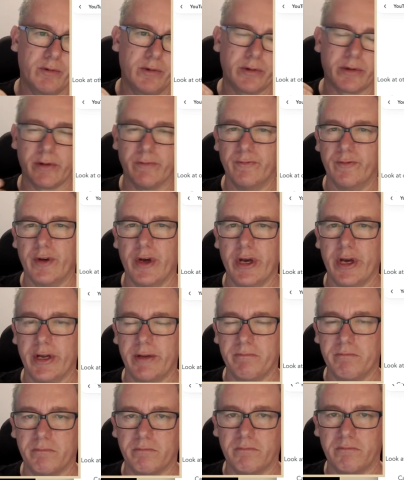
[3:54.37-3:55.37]
will convert,
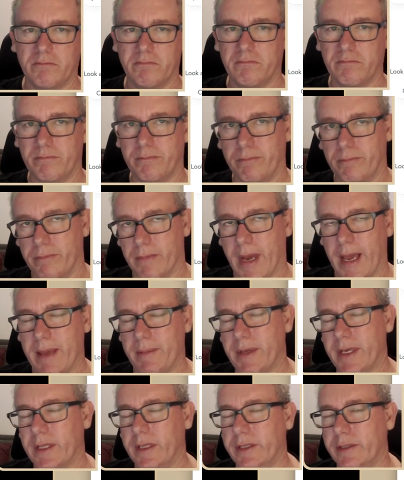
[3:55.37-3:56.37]

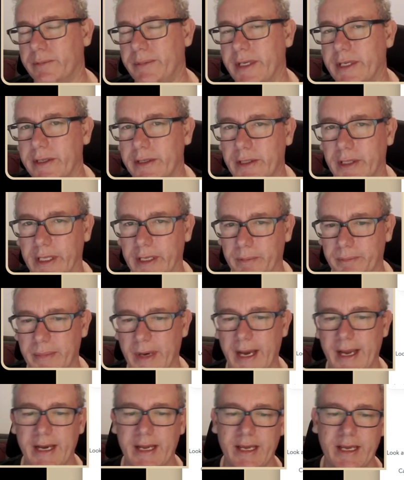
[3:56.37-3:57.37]
maybe a little bit
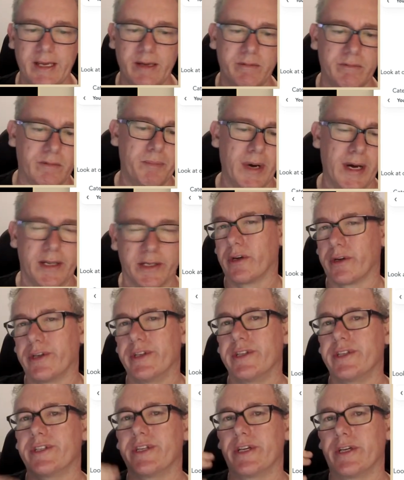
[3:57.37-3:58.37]
clickbaity, but as
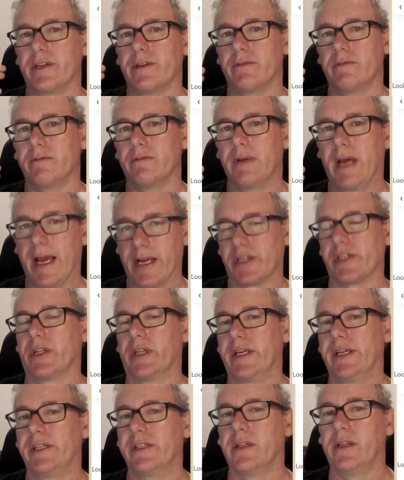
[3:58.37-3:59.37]
long as it
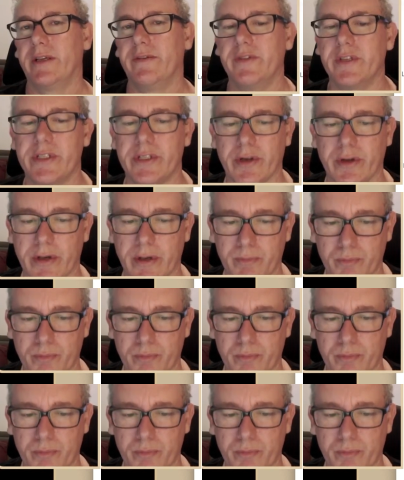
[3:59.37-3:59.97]
actually delivers on